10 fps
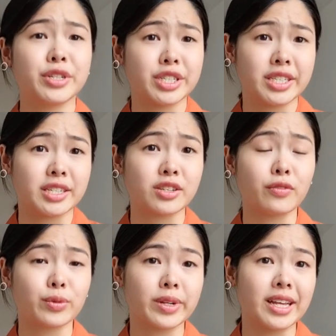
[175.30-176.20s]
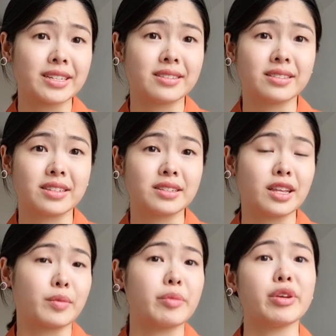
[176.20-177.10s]
purchasing software
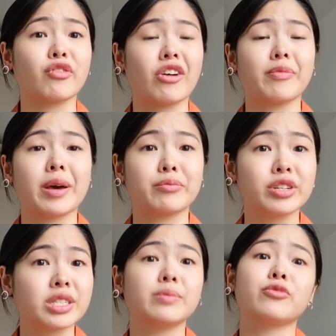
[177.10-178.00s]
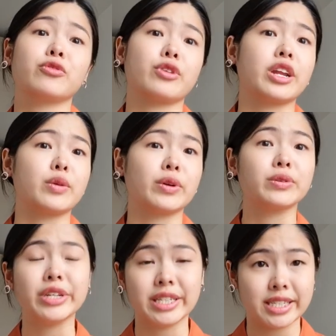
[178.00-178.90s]
licenses like maybe GraphPad Prism for anyone
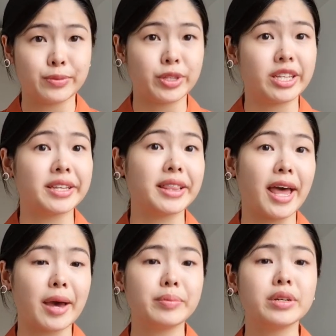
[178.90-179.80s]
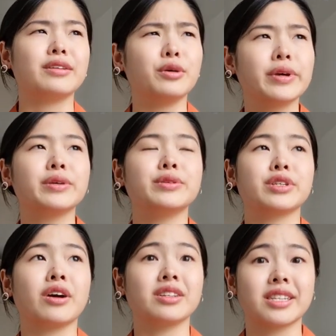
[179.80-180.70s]
who needs it within the lab, and knowing who
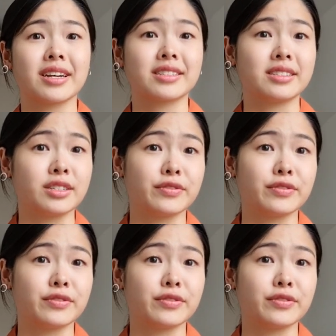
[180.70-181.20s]
to contact in